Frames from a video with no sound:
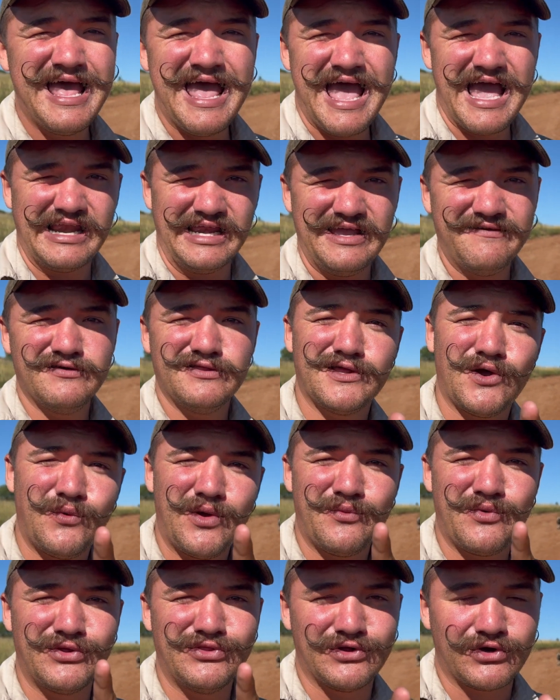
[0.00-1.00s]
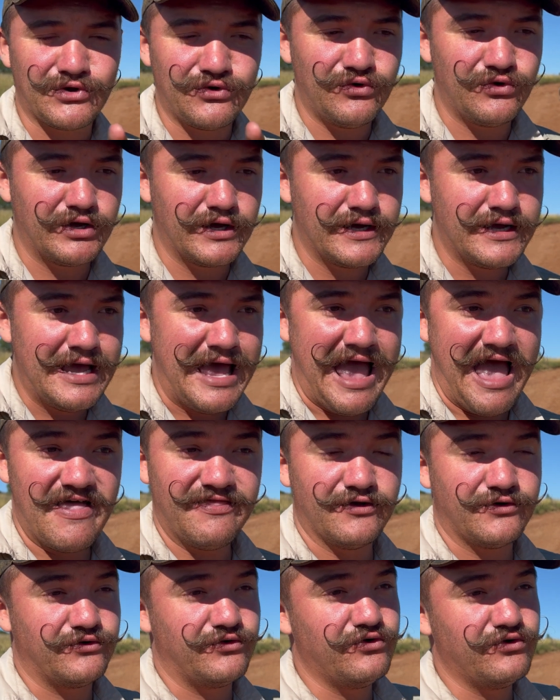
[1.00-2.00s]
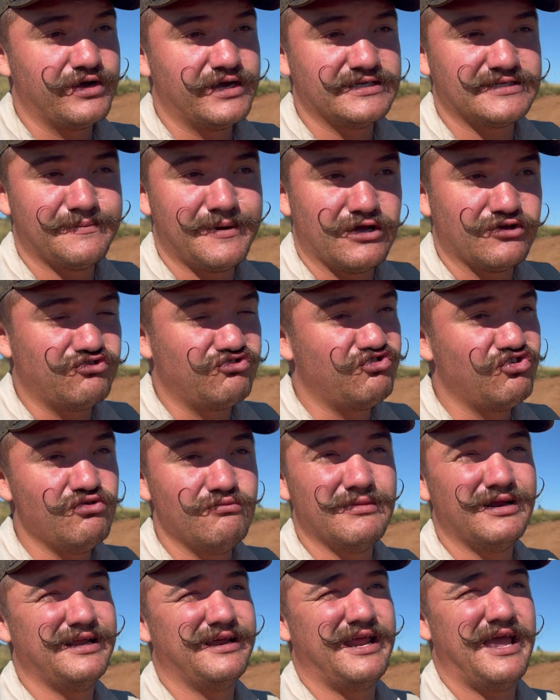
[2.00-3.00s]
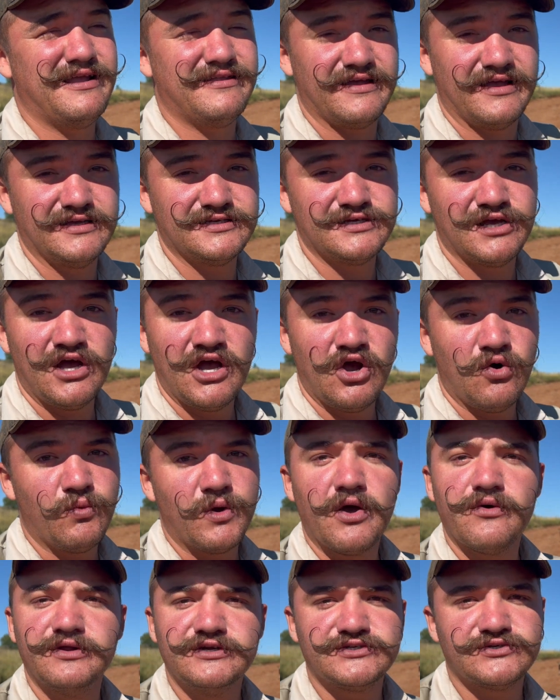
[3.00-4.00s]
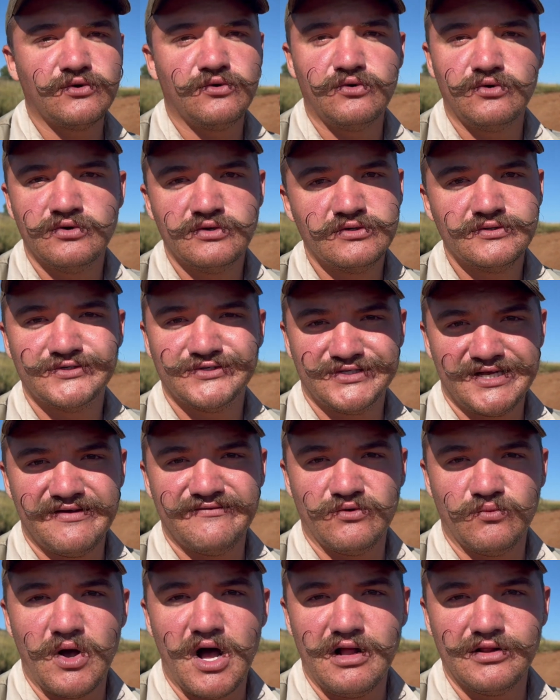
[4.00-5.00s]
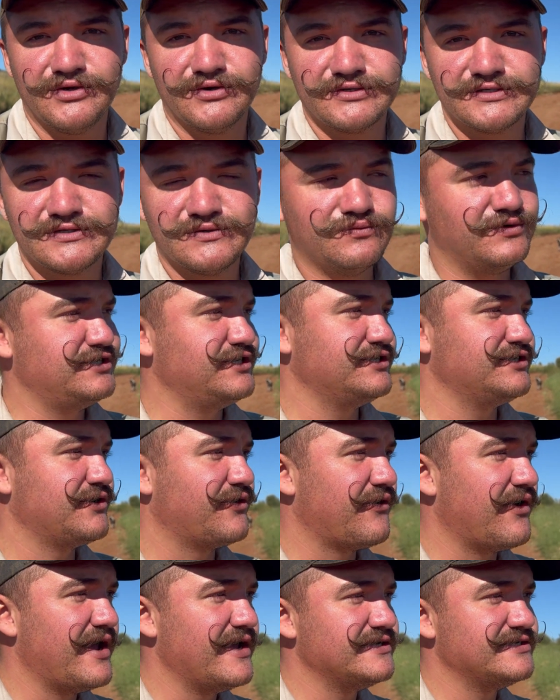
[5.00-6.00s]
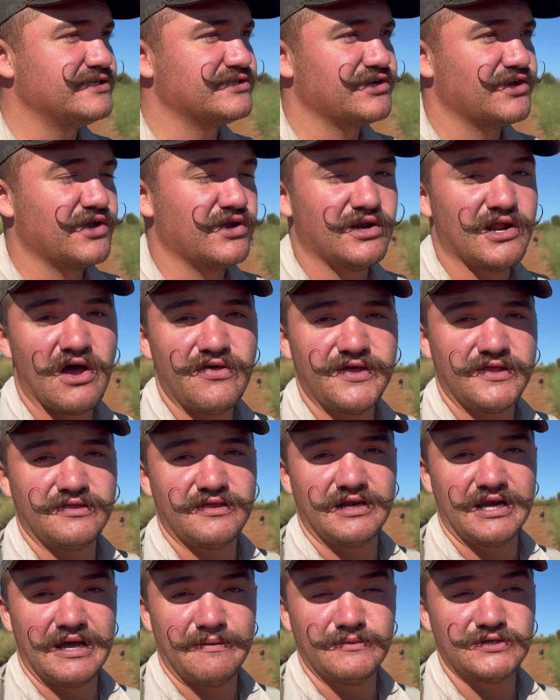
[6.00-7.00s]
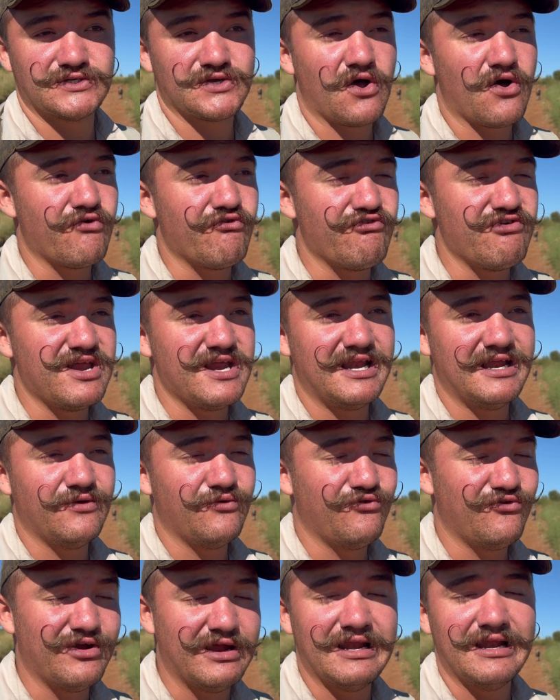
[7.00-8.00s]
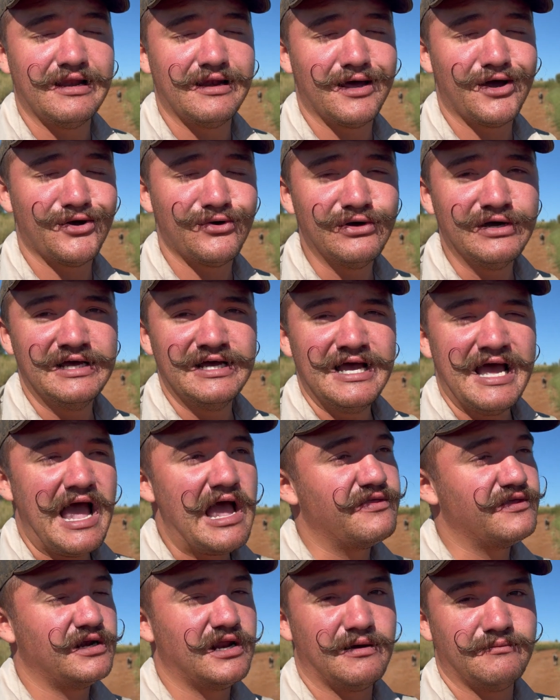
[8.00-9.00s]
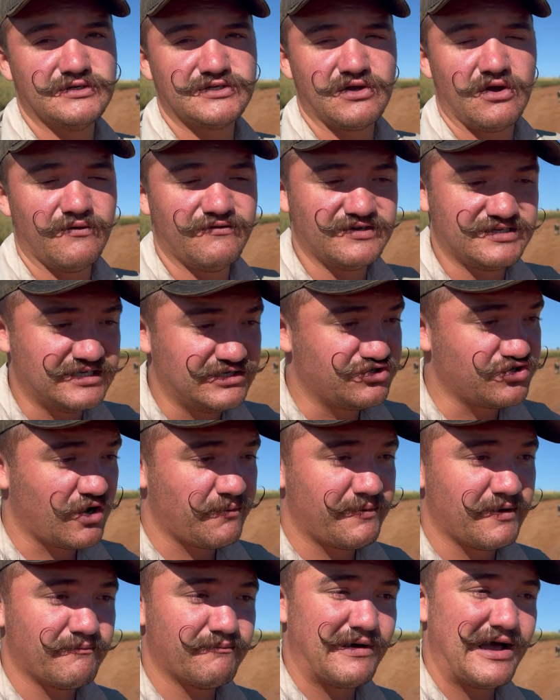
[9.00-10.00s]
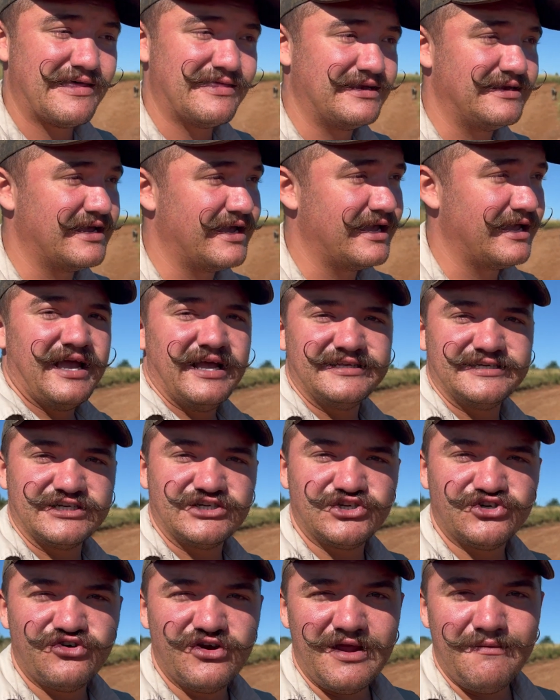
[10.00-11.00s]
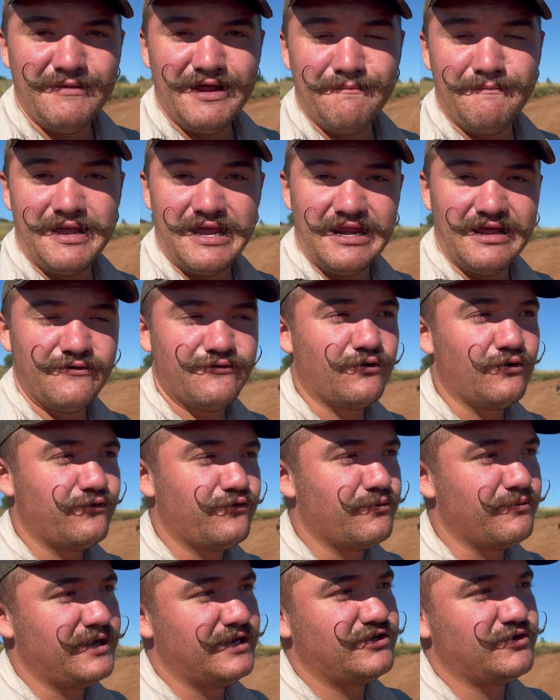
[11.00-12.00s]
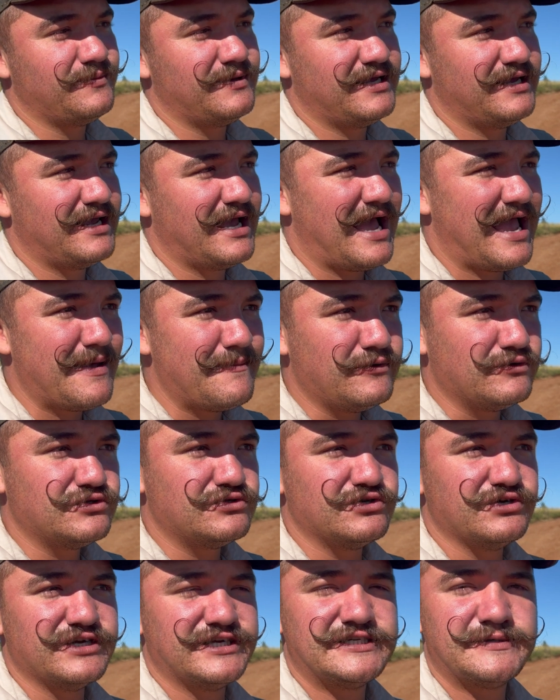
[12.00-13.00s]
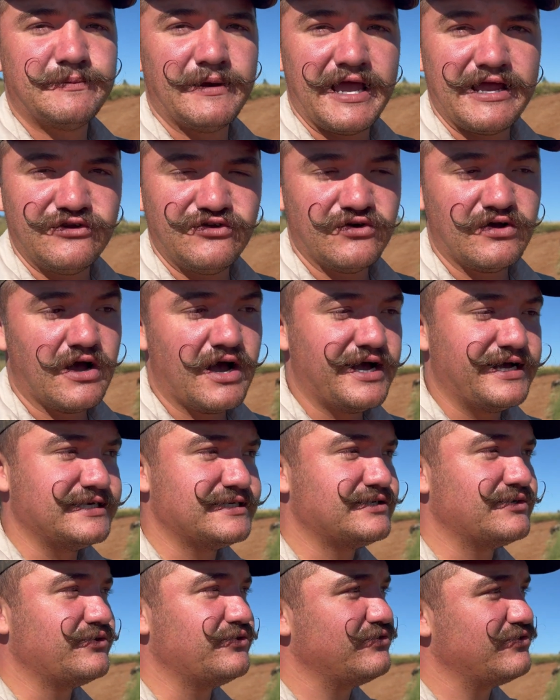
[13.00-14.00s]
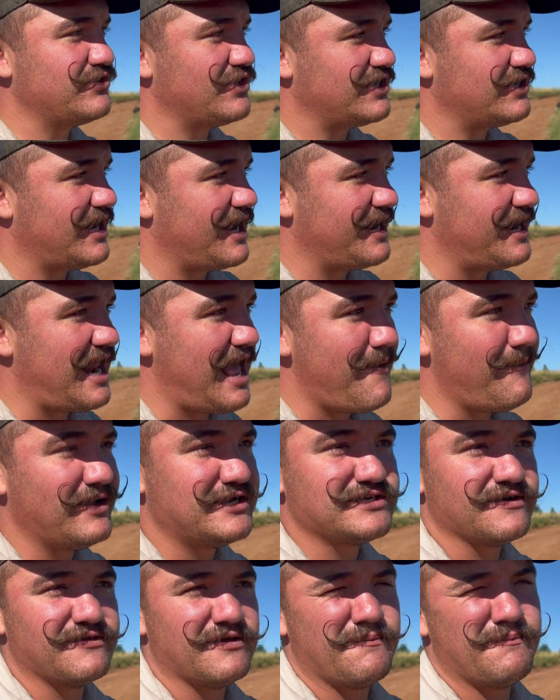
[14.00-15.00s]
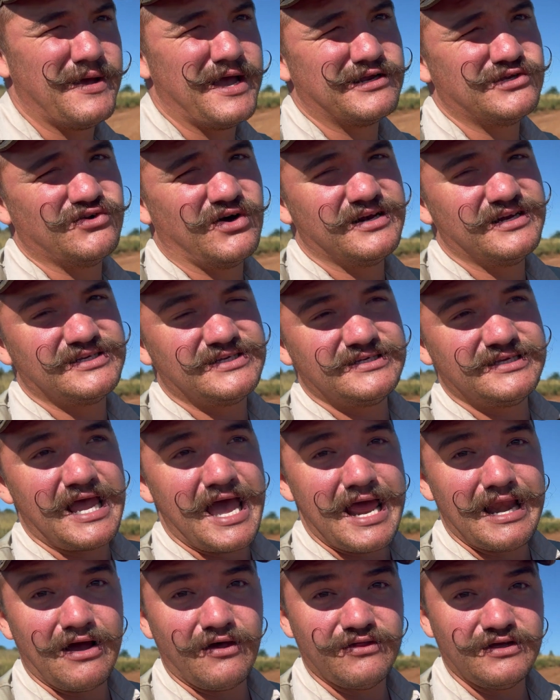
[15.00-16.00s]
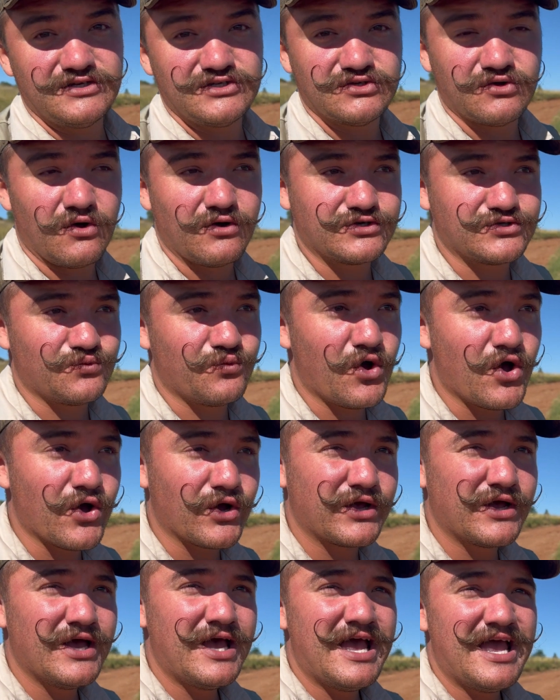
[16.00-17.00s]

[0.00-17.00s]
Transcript: And even though we were in the Kruger, and the Kruger is about 2 million hectares, we only saw 7 wild dogs, which is crazy. So you know that the numbers are really, really low, and the numbers are obviously dropping by the day. It's extremely meaningful for me to be able to explain to you guys the dynamics of the pack, to understand how these dogs work.